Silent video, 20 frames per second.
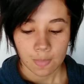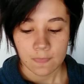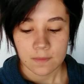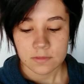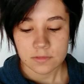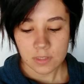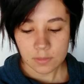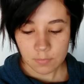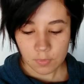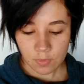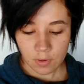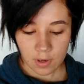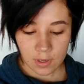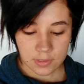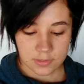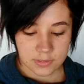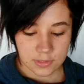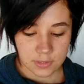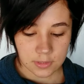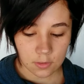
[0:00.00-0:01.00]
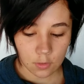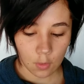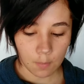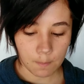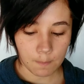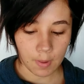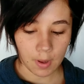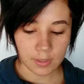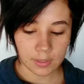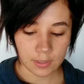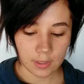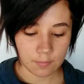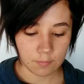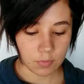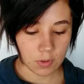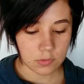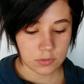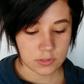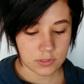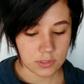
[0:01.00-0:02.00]
Summarizing, combining, and
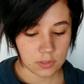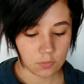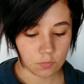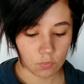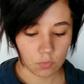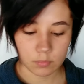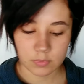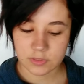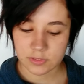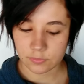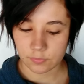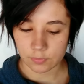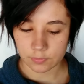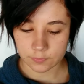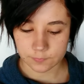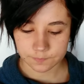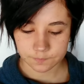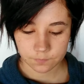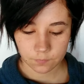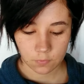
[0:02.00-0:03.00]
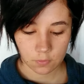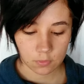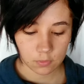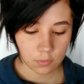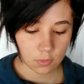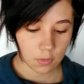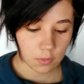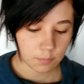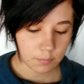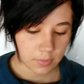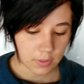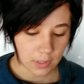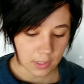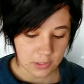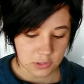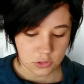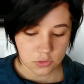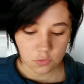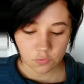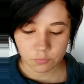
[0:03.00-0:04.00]
processing raw material. The
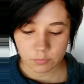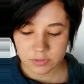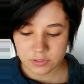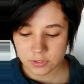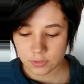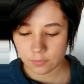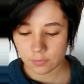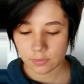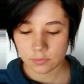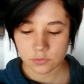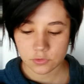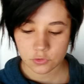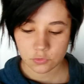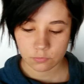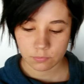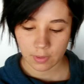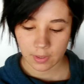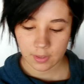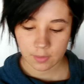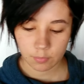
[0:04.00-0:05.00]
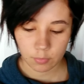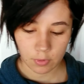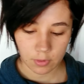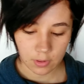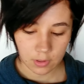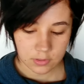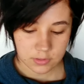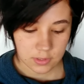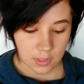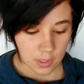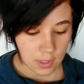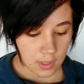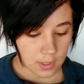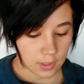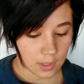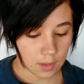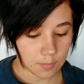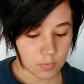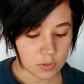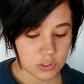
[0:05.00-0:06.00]
combination of materials to make products
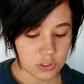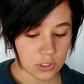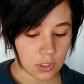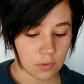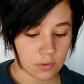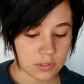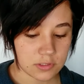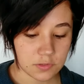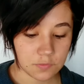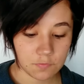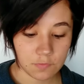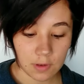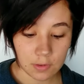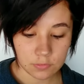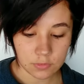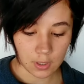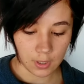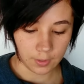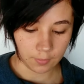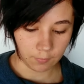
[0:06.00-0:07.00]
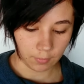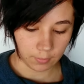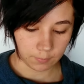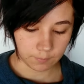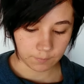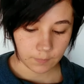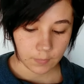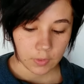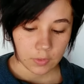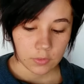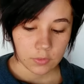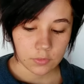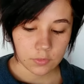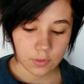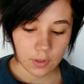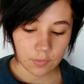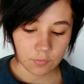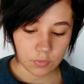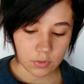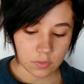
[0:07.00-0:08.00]
can be shown as a flow diagram. You
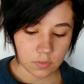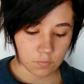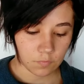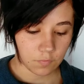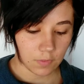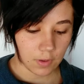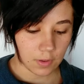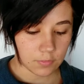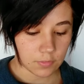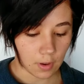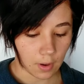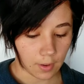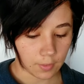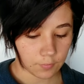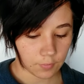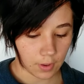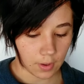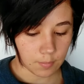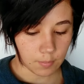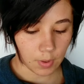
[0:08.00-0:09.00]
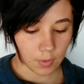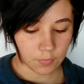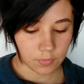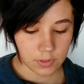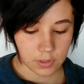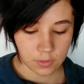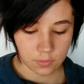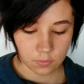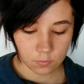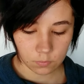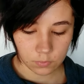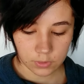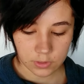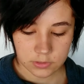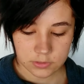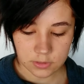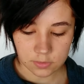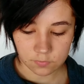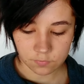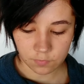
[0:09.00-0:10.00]
can read the flow diagram by reading the
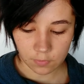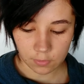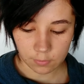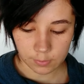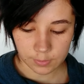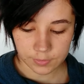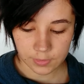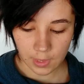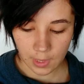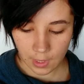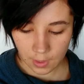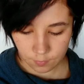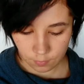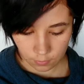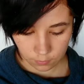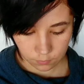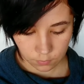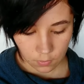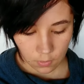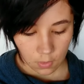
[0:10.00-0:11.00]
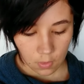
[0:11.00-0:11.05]
words and following the arrow.